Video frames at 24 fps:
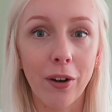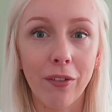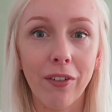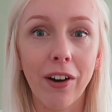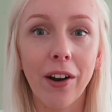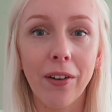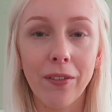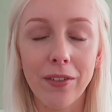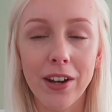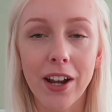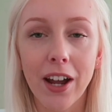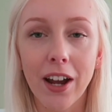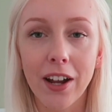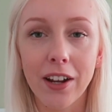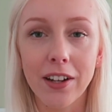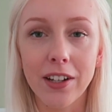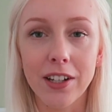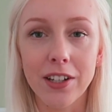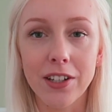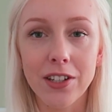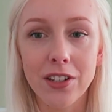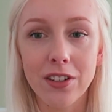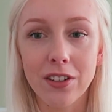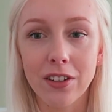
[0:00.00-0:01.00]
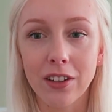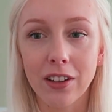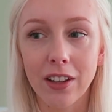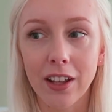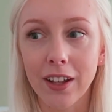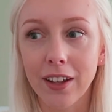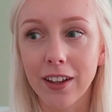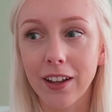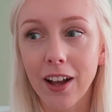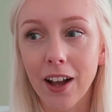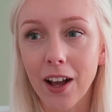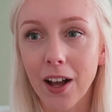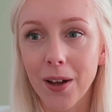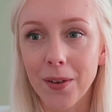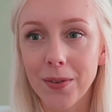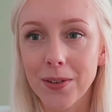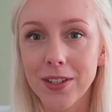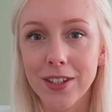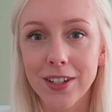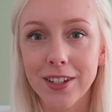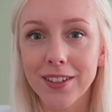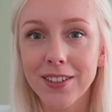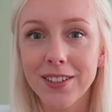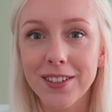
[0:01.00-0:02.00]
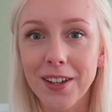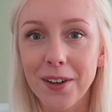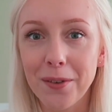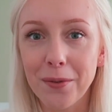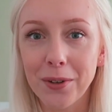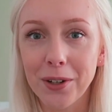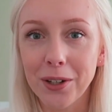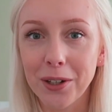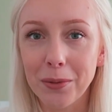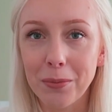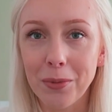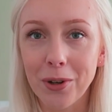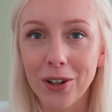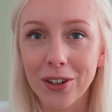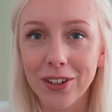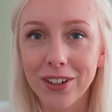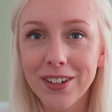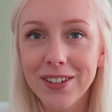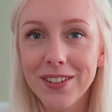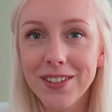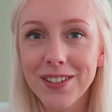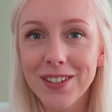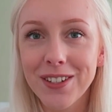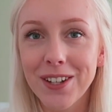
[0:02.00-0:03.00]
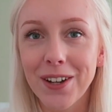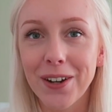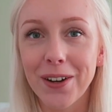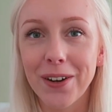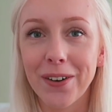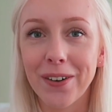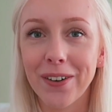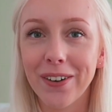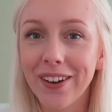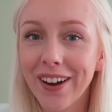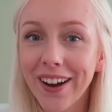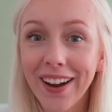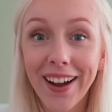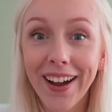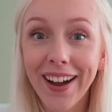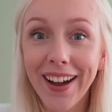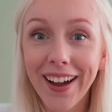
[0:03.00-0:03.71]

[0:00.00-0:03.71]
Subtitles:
around 9-ish to like 6, 7 in the morning, so